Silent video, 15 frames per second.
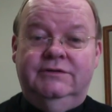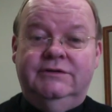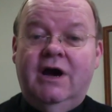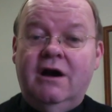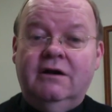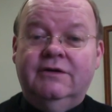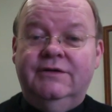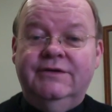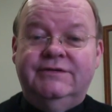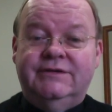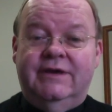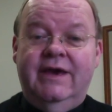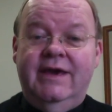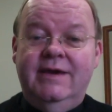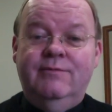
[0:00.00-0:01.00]
darkness
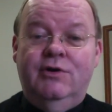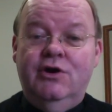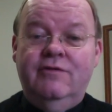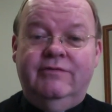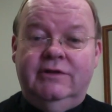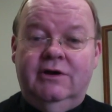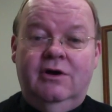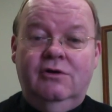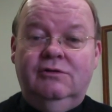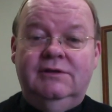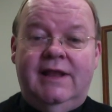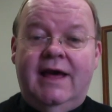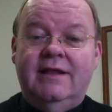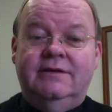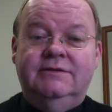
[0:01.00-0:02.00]
came over the whole
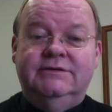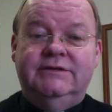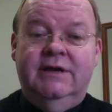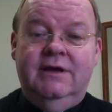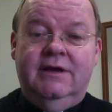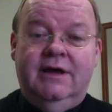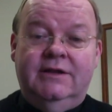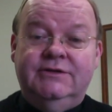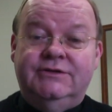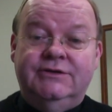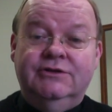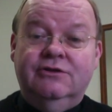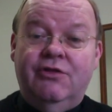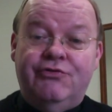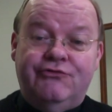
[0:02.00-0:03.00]
land
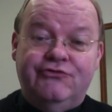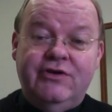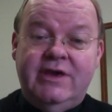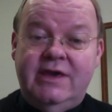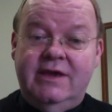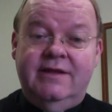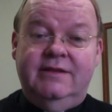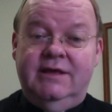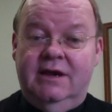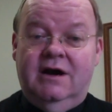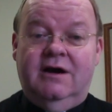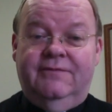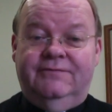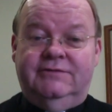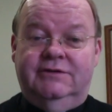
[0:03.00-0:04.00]
until 3 in the
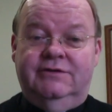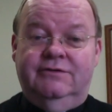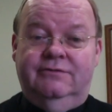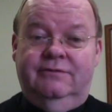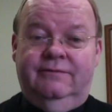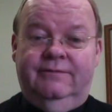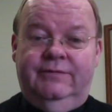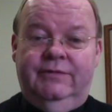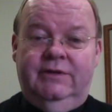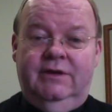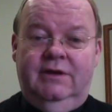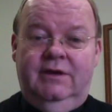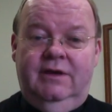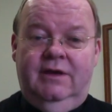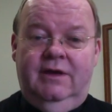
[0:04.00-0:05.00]
afternoon.
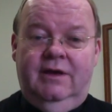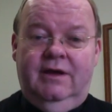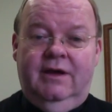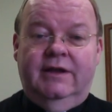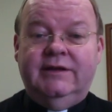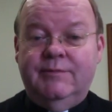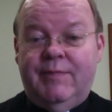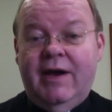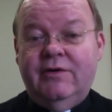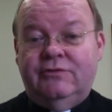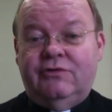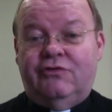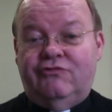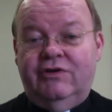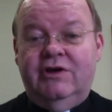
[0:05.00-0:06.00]
And about
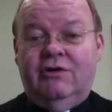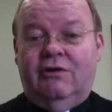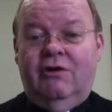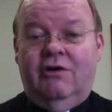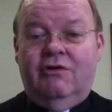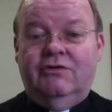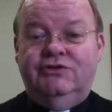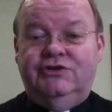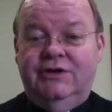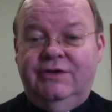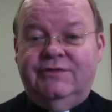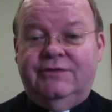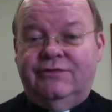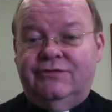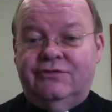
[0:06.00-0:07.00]
3 o'clock,
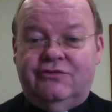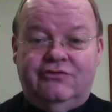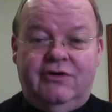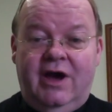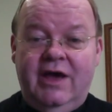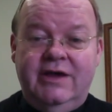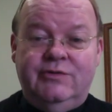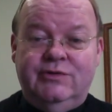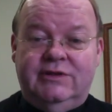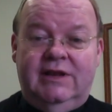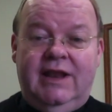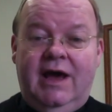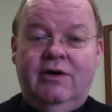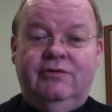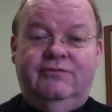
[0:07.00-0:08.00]
Jesus cried with a loud